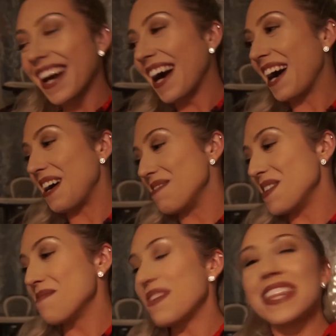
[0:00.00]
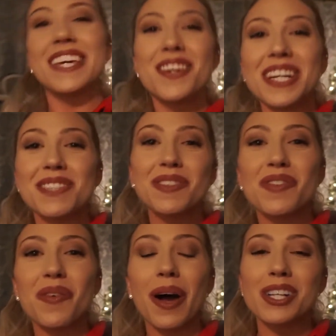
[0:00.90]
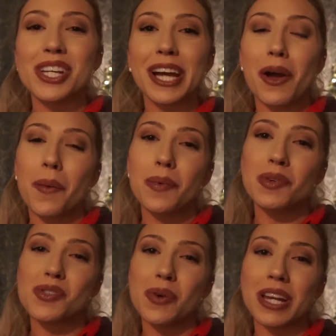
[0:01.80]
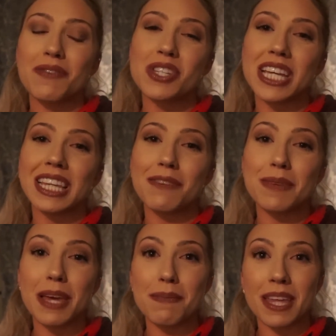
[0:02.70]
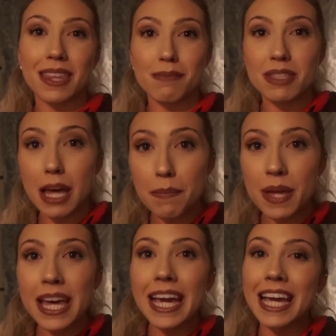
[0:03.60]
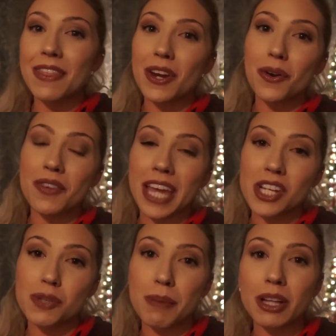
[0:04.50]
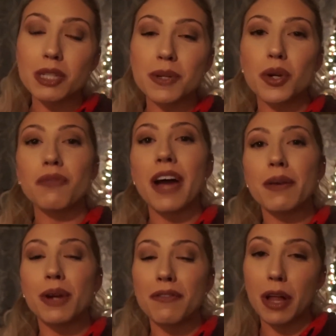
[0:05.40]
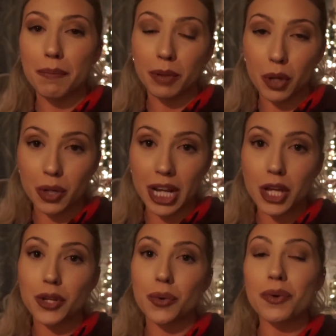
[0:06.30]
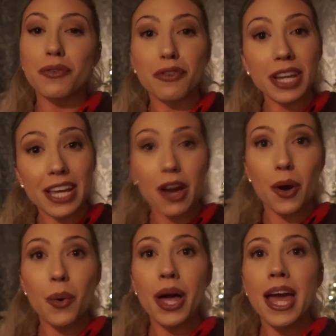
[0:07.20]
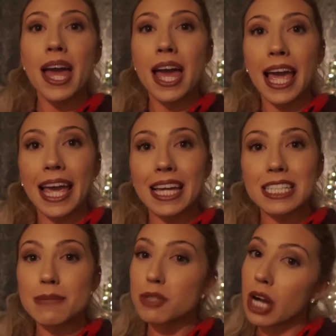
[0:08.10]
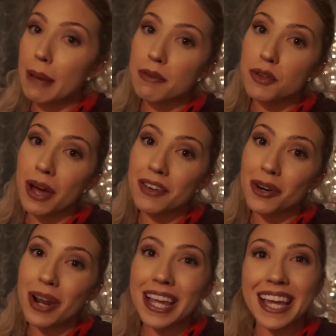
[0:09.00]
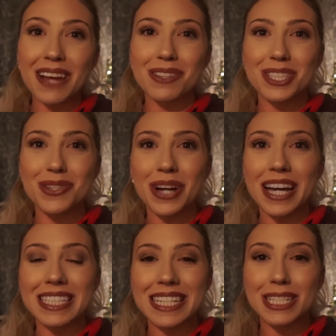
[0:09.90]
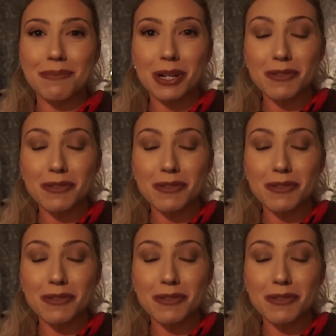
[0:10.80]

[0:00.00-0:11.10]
um, but thank you guys so much for watching. I hope you enjoyed. If you did, leave me a big thumbs up. Hit that notification bell to be notified when I've uploaded a new video. And subscribe if you haven't already. And I will see you guys in tomorrow's